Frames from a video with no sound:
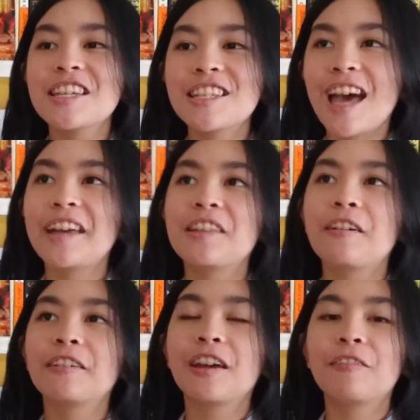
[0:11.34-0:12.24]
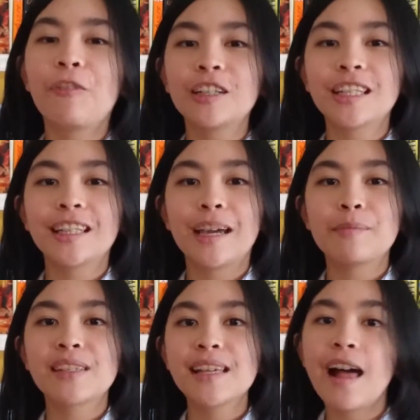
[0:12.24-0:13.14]
Side note, unfortunately,
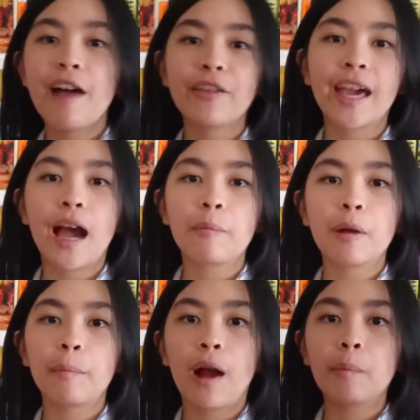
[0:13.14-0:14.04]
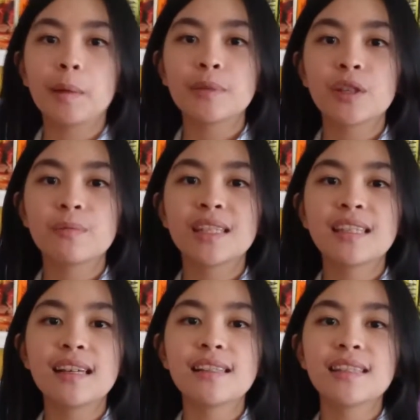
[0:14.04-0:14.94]
I'm still having camera problems, so I'm
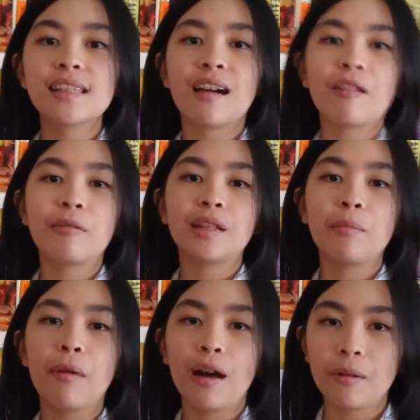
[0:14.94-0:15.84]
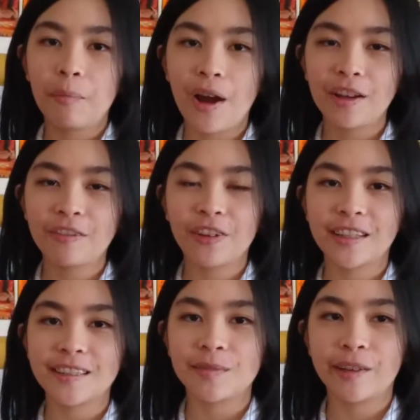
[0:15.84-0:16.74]
still stuck with the monopod for
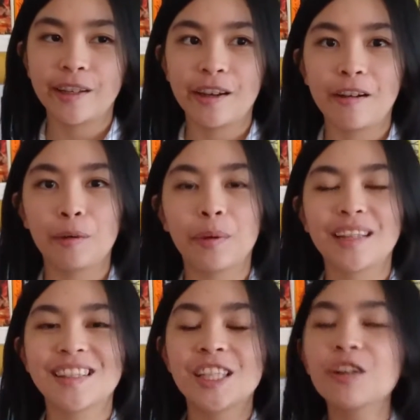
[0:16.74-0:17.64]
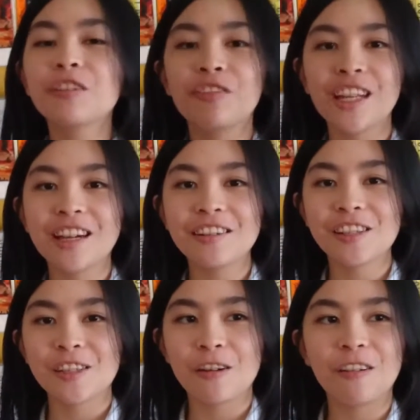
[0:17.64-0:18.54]
this video, but it's a short video,
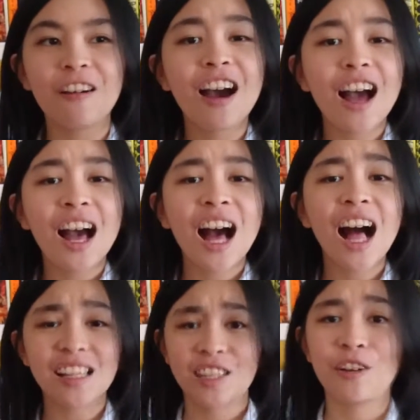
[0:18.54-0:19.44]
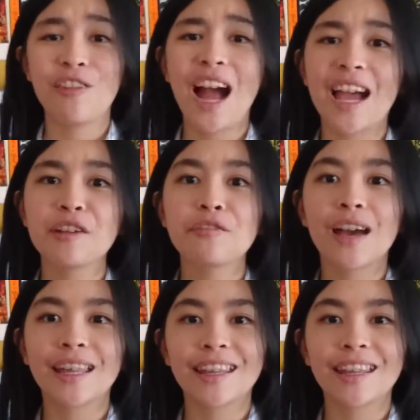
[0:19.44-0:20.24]
so I'll survive, I